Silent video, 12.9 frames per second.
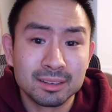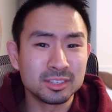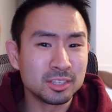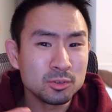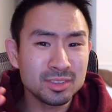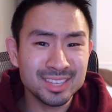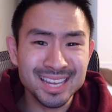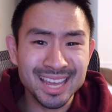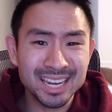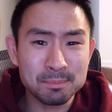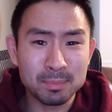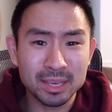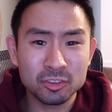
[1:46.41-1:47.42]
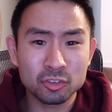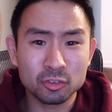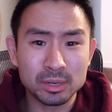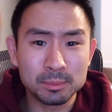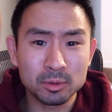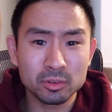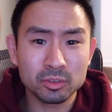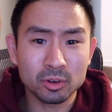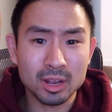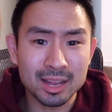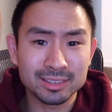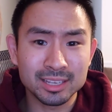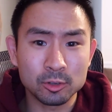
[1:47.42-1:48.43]
Do you see any big streamers or
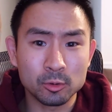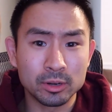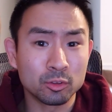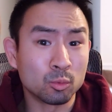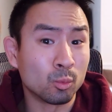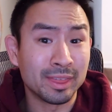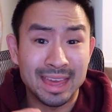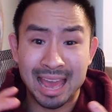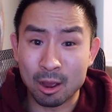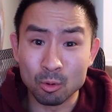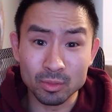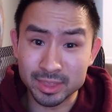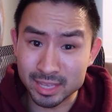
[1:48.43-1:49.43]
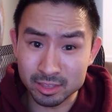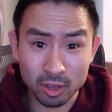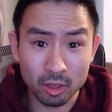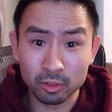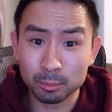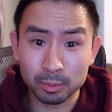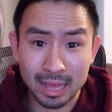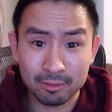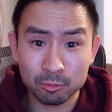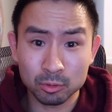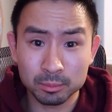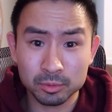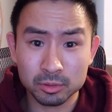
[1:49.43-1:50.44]
content creators without these other
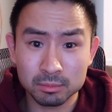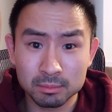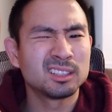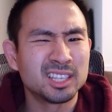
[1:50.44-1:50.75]
platforms?